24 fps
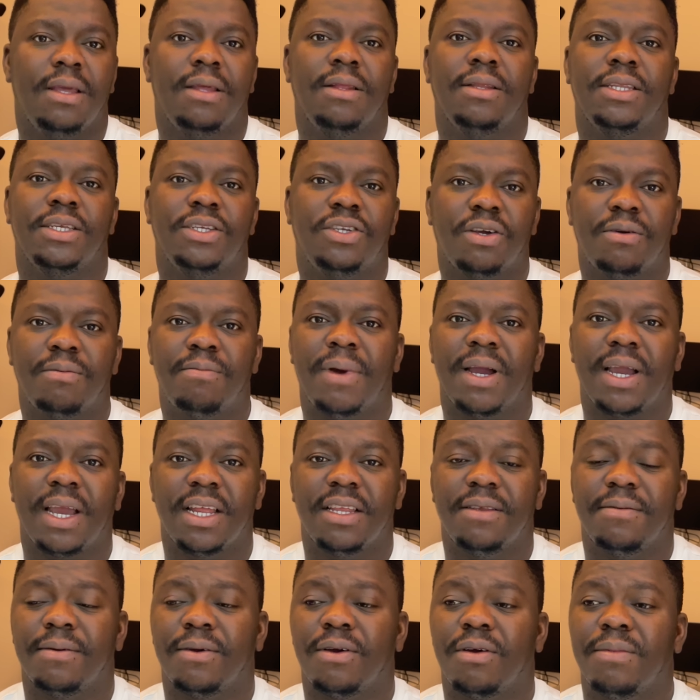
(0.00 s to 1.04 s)
the job market
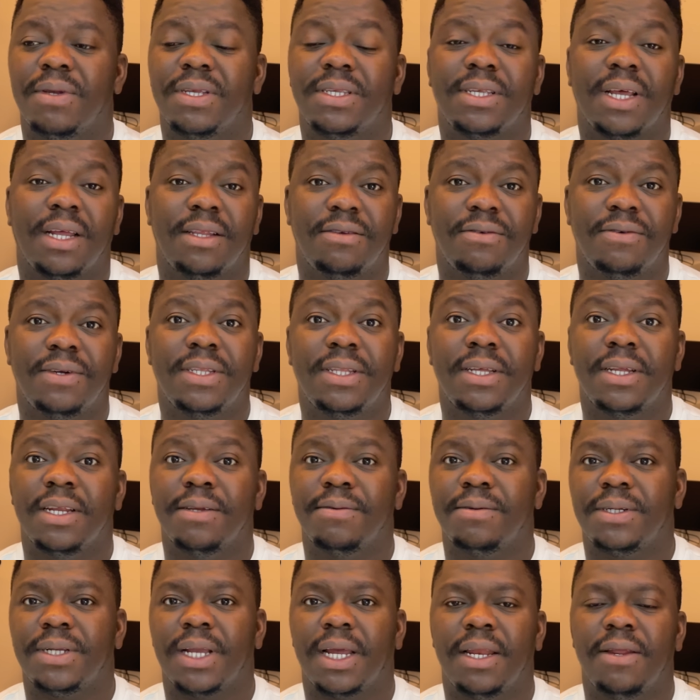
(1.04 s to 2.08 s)
is becoming saturated,
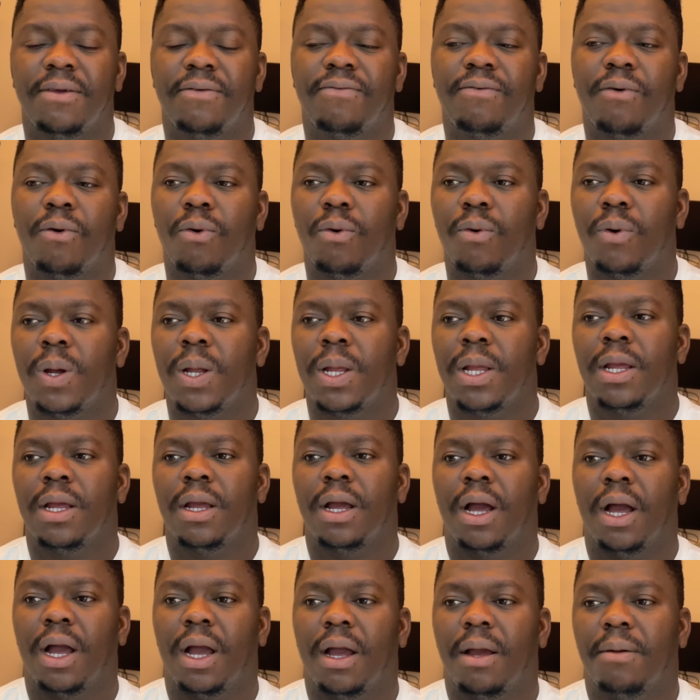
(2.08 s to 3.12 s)
especially for
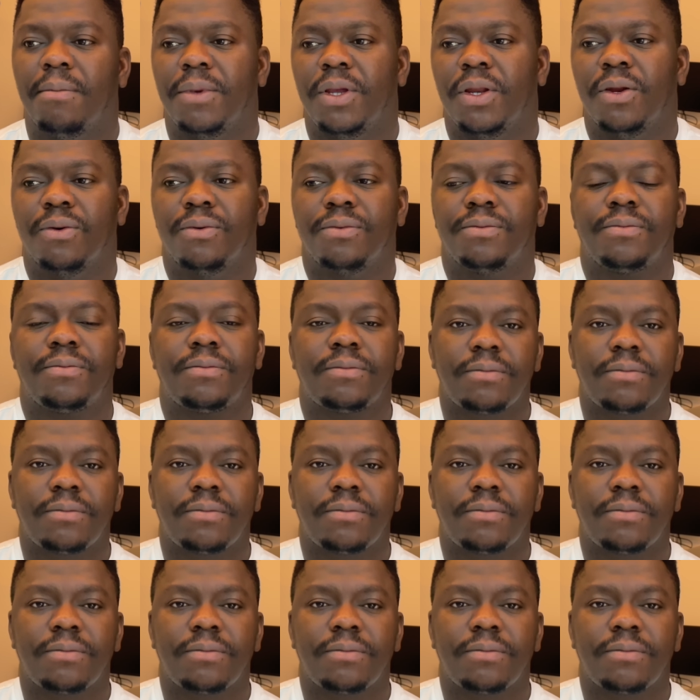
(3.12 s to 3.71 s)
um, you know